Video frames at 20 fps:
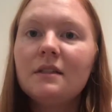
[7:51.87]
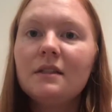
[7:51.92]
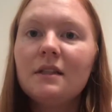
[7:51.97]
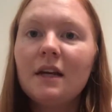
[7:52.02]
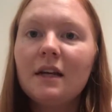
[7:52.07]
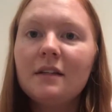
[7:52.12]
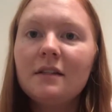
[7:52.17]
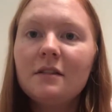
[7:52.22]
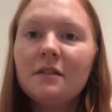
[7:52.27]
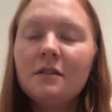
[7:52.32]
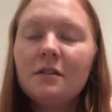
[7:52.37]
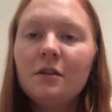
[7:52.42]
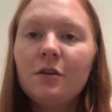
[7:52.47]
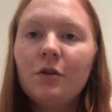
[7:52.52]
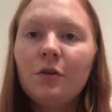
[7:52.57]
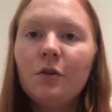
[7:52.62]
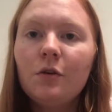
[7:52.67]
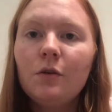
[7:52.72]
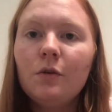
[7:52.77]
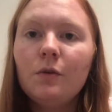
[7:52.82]
next
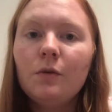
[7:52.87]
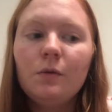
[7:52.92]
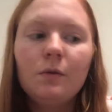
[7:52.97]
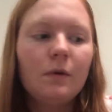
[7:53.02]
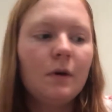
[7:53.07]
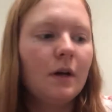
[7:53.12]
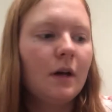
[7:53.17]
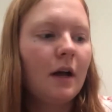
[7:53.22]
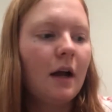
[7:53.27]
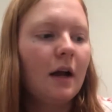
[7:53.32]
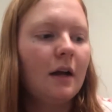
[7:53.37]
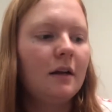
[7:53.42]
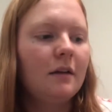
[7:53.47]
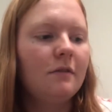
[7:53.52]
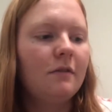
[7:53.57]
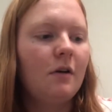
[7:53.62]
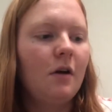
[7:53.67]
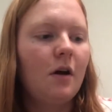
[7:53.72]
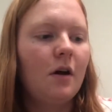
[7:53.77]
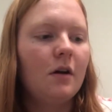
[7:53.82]
2 were kind
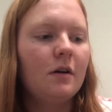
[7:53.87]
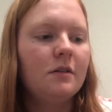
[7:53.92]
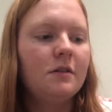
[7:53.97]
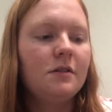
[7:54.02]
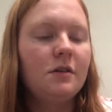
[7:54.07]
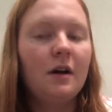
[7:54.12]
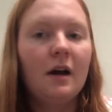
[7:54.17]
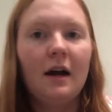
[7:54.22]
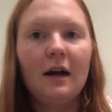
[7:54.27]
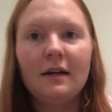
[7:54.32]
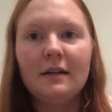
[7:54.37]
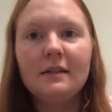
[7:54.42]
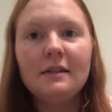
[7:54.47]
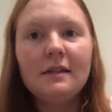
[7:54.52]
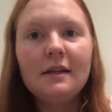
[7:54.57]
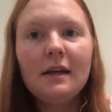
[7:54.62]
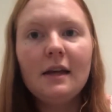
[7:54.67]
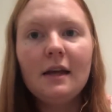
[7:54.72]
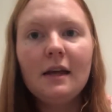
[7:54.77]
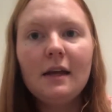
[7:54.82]
of hard to
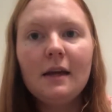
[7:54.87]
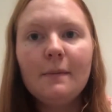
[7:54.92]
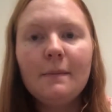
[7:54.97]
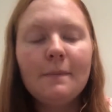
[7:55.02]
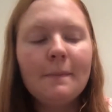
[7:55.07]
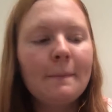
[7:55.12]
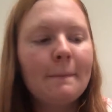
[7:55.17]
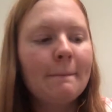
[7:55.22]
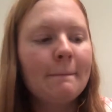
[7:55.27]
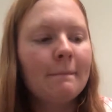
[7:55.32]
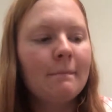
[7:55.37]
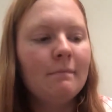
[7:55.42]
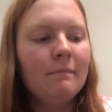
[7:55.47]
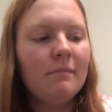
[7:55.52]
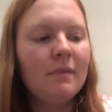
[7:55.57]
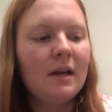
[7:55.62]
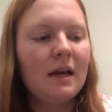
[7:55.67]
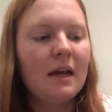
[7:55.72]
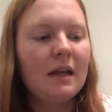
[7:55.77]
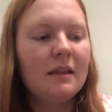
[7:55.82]
ID,
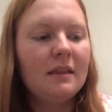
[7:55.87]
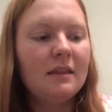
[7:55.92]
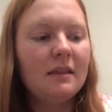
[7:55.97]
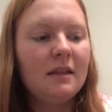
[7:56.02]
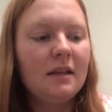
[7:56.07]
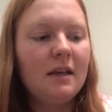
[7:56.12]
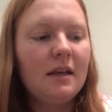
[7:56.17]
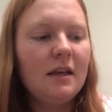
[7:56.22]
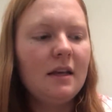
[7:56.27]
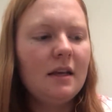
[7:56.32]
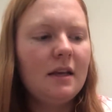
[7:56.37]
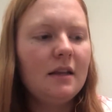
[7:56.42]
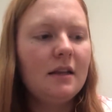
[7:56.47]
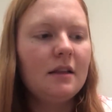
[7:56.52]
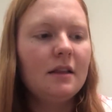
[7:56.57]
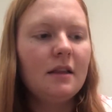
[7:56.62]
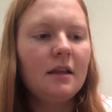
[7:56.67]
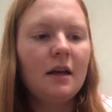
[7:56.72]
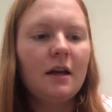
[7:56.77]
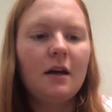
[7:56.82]
but I think
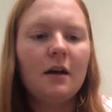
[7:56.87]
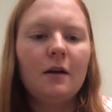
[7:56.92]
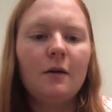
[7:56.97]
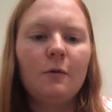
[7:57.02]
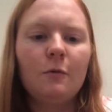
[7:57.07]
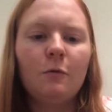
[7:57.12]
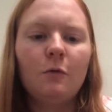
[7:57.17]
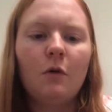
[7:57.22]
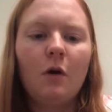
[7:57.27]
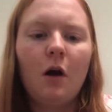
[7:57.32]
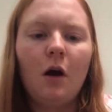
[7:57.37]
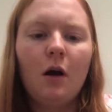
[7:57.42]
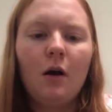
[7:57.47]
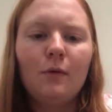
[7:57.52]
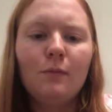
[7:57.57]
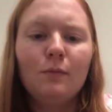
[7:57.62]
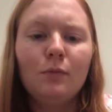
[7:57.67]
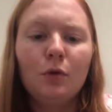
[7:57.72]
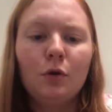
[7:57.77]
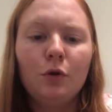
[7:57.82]
they're
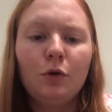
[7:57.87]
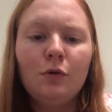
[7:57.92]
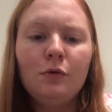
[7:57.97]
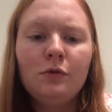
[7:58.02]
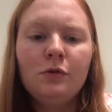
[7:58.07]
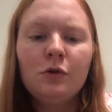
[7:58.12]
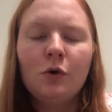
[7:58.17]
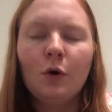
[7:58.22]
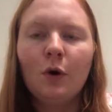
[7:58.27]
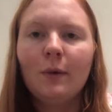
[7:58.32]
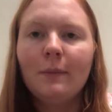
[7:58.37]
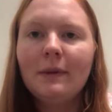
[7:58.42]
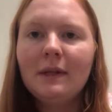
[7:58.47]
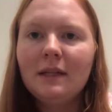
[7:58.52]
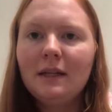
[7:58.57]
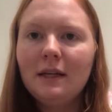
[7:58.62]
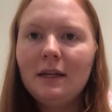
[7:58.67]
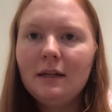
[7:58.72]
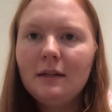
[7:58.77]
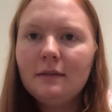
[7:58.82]
raw blue
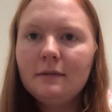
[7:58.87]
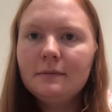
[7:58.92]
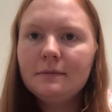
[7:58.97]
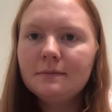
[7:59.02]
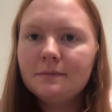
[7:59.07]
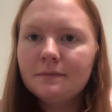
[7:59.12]
tourmaline.